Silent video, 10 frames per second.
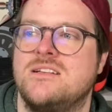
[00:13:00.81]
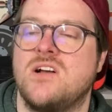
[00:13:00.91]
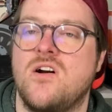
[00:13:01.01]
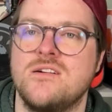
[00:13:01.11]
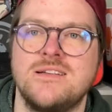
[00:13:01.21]
it's
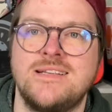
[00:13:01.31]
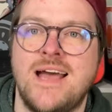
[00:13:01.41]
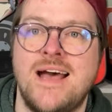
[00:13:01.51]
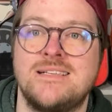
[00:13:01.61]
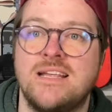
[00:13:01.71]
hard to
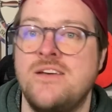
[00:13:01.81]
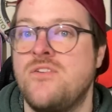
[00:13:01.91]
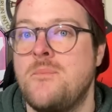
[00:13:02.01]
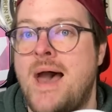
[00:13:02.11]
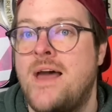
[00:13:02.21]
test if
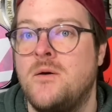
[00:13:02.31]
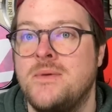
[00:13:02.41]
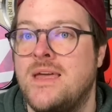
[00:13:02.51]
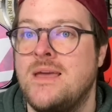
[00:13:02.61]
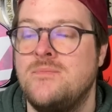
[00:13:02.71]
a paddle
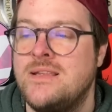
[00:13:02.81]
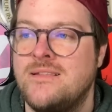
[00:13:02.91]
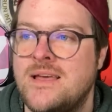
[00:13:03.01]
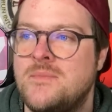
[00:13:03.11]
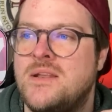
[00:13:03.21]
became
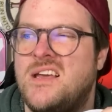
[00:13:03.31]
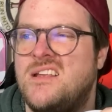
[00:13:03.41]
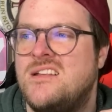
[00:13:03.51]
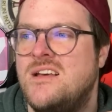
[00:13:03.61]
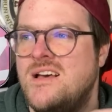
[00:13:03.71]

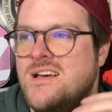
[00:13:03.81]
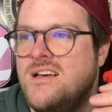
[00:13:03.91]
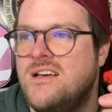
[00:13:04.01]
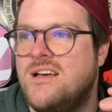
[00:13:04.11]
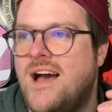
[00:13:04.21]
delaminated,
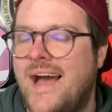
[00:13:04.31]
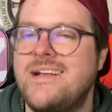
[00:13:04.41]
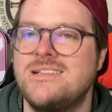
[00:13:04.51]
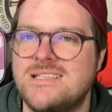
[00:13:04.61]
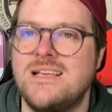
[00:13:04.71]
I
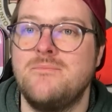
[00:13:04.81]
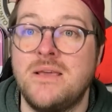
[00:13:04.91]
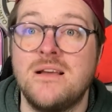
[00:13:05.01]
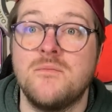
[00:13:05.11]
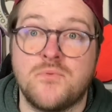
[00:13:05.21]
could see
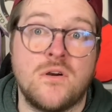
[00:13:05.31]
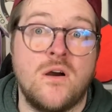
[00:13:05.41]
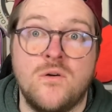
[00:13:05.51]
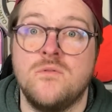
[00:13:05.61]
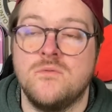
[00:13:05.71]
being a
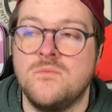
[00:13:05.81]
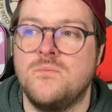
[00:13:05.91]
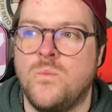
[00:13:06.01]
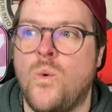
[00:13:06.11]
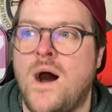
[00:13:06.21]
pro
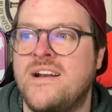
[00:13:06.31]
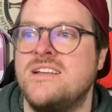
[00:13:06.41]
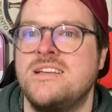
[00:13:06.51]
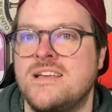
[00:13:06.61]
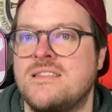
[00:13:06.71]

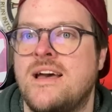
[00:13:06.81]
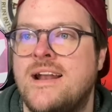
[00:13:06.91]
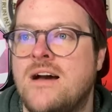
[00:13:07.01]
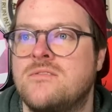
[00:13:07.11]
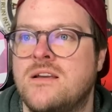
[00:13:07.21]
wanting to get
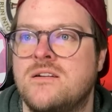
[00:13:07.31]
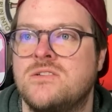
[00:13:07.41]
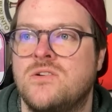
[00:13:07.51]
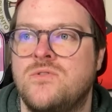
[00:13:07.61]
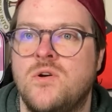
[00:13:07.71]
that out there
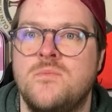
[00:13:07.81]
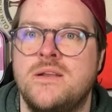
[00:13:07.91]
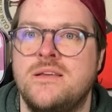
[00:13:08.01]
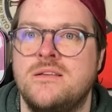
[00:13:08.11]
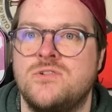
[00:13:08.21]
so
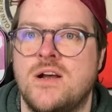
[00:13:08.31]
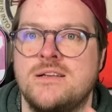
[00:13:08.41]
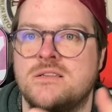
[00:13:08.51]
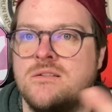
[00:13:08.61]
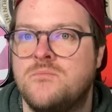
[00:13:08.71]
nobody
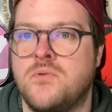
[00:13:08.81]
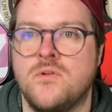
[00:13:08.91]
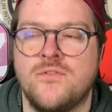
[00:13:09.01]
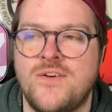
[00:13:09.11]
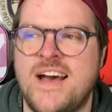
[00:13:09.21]
tries to
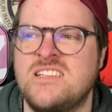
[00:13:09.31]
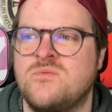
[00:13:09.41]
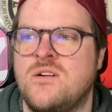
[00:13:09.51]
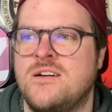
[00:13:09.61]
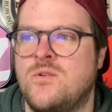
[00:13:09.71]
pull a fast
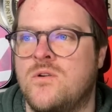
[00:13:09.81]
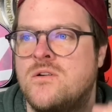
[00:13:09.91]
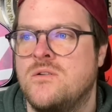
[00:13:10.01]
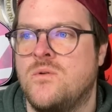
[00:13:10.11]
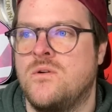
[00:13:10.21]
one,
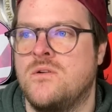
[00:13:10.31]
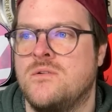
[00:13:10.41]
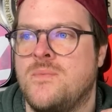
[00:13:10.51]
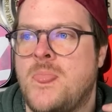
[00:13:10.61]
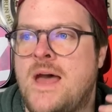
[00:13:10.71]

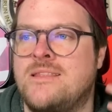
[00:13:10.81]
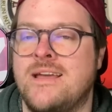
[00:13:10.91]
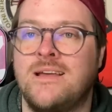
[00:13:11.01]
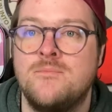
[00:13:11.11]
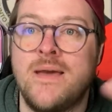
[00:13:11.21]
or that
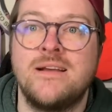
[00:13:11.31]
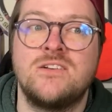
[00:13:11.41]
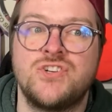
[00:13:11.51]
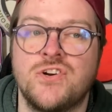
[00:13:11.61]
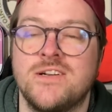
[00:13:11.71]
they can
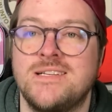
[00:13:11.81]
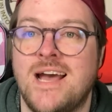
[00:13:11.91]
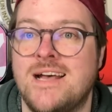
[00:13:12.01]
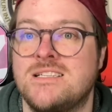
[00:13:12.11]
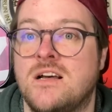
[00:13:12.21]
make sure to
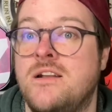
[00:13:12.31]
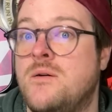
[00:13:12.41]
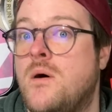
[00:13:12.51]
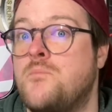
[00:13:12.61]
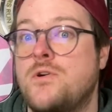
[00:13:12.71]
test
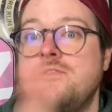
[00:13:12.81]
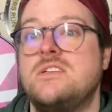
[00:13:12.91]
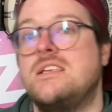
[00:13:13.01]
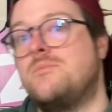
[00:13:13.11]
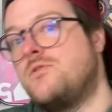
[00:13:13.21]
a
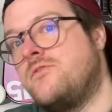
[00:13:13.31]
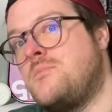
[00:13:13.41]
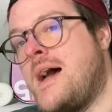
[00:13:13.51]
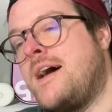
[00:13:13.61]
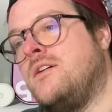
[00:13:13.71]
previously
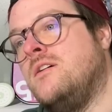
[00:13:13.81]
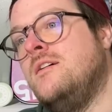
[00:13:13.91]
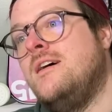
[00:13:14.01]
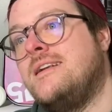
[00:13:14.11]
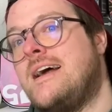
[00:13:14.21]
approved
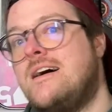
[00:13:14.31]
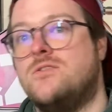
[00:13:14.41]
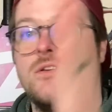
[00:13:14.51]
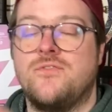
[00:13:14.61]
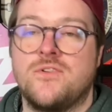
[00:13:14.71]
paddle, not
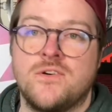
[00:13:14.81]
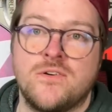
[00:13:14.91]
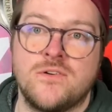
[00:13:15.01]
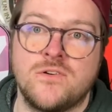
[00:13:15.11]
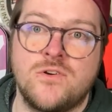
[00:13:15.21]
only
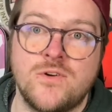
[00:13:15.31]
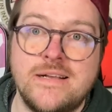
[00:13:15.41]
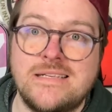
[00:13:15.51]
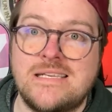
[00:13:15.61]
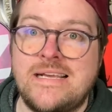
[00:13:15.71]
for
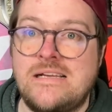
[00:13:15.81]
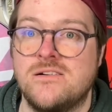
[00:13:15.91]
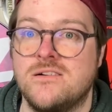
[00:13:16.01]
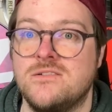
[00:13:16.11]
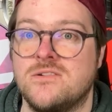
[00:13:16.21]
grit
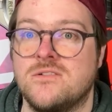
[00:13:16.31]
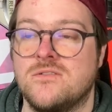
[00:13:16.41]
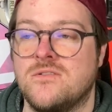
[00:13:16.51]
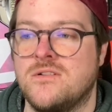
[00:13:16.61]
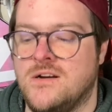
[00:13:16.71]
standards
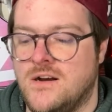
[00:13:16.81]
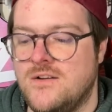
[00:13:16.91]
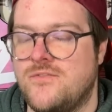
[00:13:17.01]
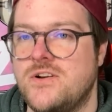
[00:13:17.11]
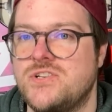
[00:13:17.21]
or
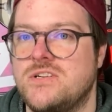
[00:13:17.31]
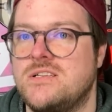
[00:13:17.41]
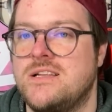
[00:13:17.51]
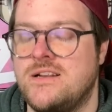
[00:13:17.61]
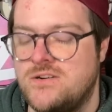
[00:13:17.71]
friction
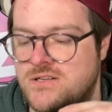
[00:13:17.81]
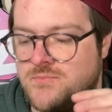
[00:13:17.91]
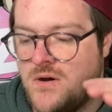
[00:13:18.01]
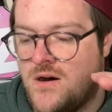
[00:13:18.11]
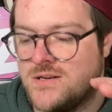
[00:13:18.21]
standards,
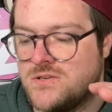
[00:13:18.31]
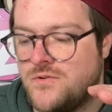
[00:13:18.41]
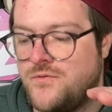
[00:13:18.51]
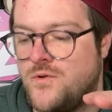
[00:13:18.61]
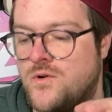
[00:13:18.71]
but
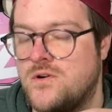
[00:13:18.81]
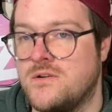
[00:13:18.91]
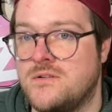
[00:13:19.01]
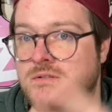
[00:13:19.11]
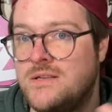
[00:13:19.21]
also
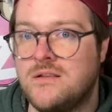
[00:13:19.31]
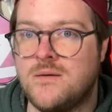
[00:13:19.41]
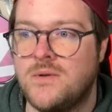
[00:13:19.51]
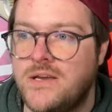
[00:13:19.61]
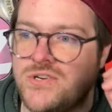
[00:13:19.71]
for
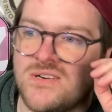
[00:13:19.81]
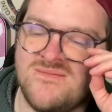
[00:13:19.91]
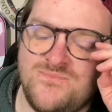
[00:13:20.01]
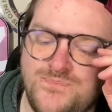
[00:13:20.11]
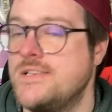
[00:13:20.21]
delamination.
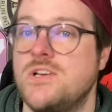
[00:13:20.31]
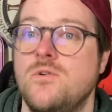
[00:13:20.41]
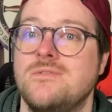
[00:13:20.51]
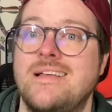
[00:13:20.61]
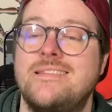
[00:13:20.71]

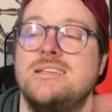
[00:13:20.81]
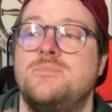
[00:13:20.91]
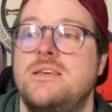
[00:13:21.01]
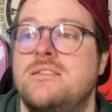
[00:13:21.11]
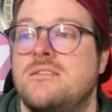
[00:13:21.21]
So let this
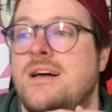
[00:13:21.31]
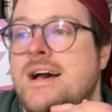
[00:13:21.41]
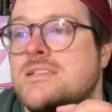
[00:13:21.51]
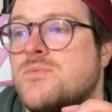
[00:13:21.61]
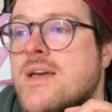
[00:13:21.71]
be the
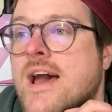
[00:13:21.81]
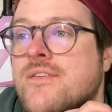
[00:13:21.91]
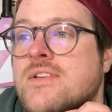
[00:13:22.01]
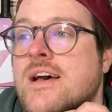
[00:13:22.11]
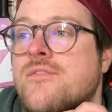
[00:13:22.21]
last we
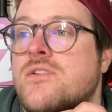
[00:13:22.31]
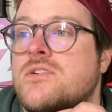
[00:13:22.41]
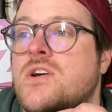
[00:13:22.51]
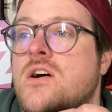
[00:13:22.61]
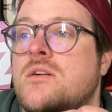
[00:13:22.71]
have to
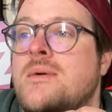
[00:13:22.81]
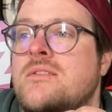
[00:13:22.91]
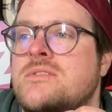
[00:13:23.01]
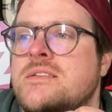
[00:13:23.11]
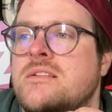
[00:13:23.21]
ever talk
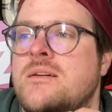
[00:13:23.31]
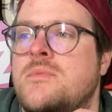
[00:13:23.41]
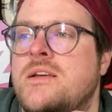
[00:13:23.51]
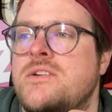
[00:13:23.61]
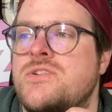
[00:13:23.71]
about
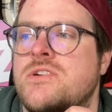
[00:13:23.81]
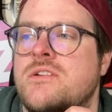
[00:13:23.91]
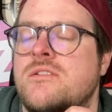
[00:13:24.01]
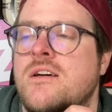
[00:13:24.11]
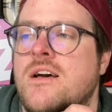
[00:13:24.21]

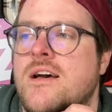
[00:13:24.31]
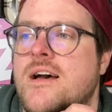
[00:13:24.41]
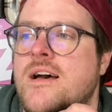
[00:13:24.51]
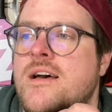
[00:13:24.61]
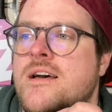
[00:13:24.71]
delamination,
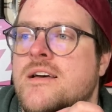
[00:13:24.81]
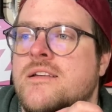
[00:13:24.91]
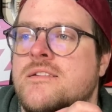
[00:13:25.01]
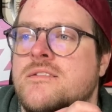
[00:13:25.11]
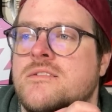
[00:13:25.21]

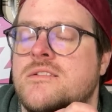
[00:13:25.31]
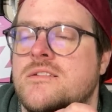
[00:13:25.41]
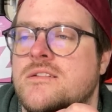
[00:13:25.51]
and